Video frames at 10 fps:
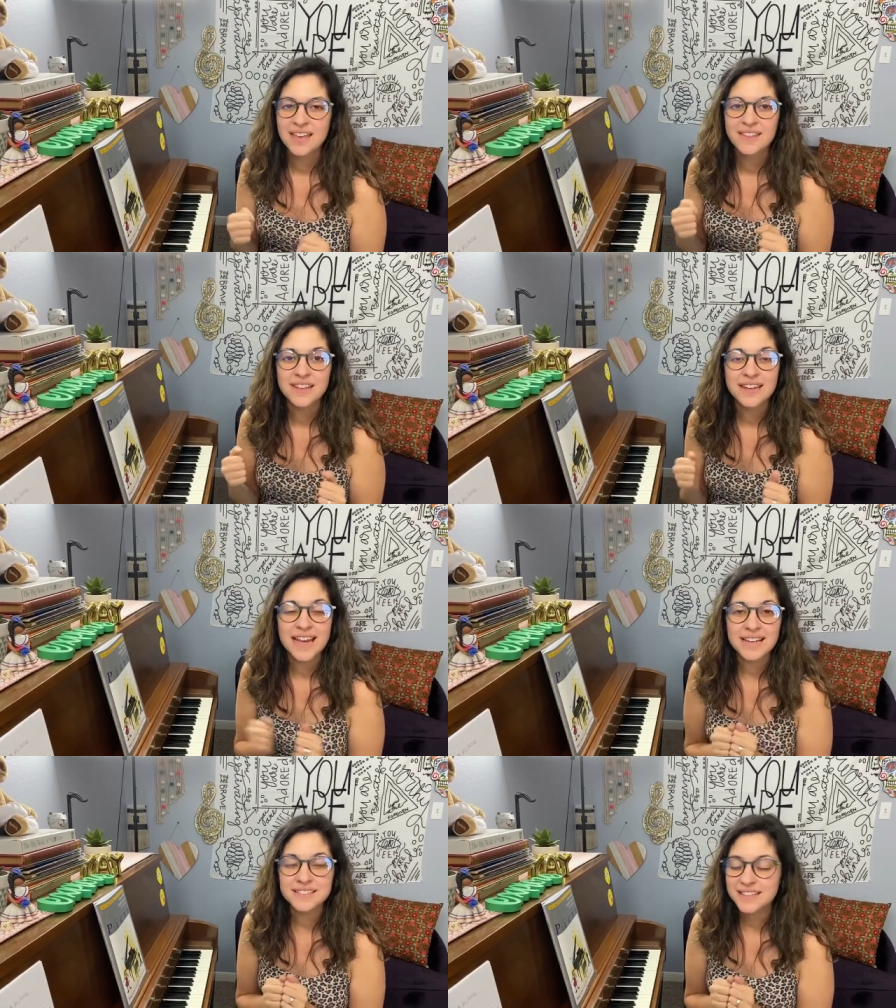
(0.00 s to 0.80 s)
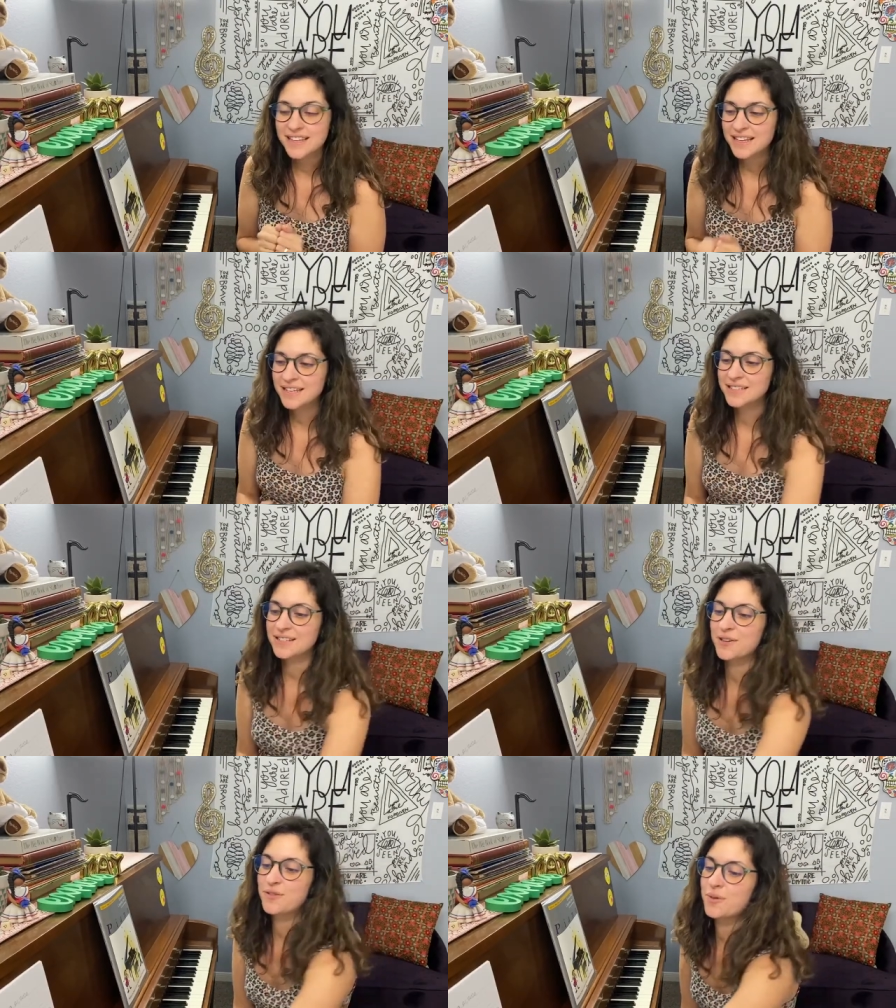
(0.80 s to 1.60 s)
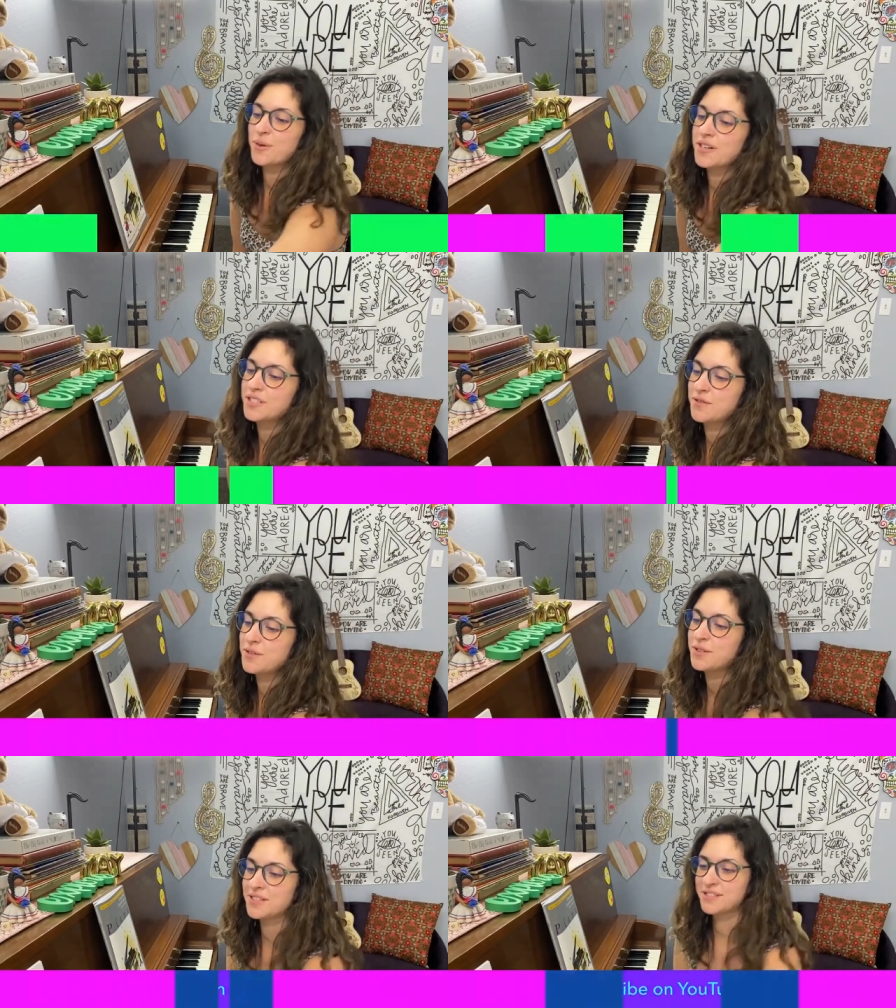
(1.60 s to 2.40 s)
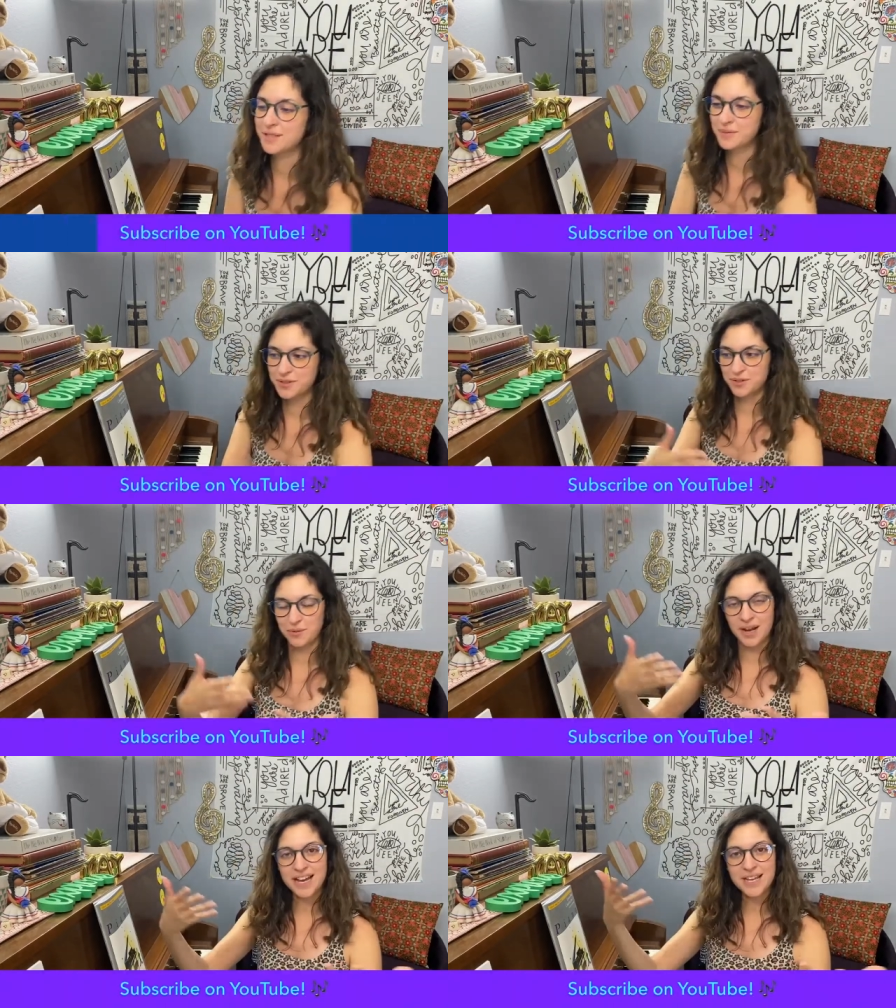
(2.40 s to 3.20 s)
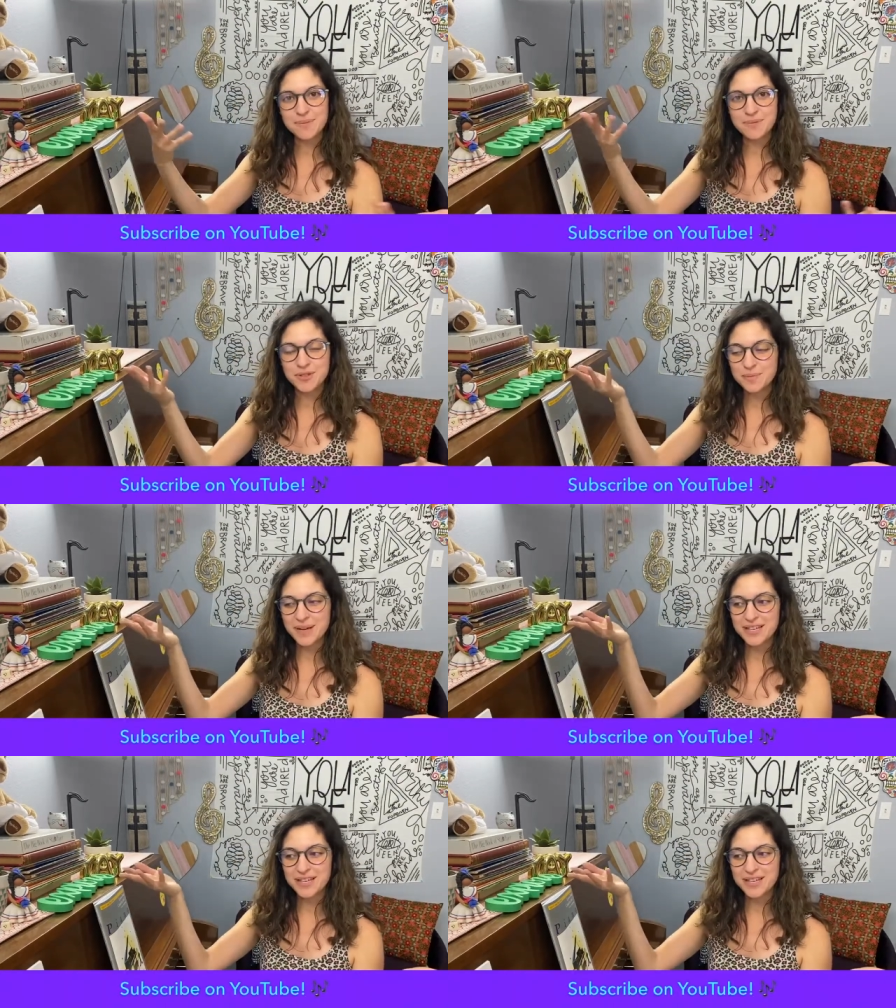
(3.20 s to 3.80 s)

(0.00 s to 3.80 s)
The next thing is, of course, if you can subscribe to my